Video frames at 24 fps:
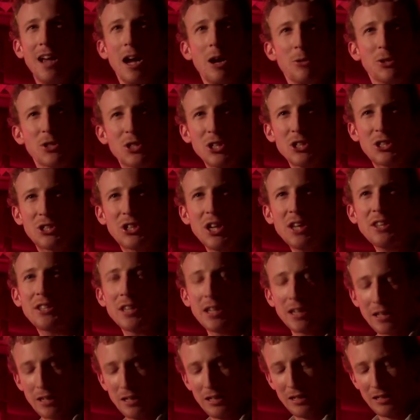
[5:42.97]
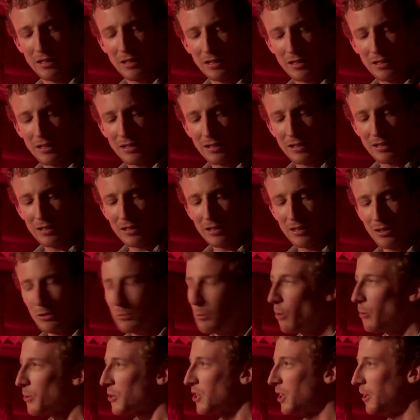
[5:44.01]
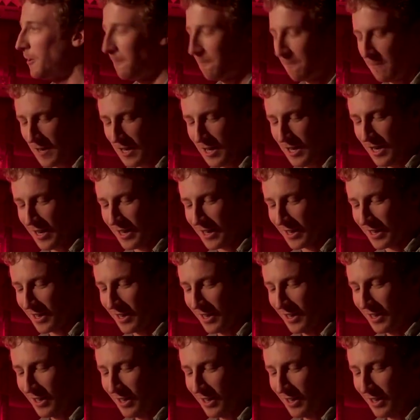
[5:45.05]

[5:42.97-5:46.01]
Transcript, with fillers: How was she sitting? What was she feeling?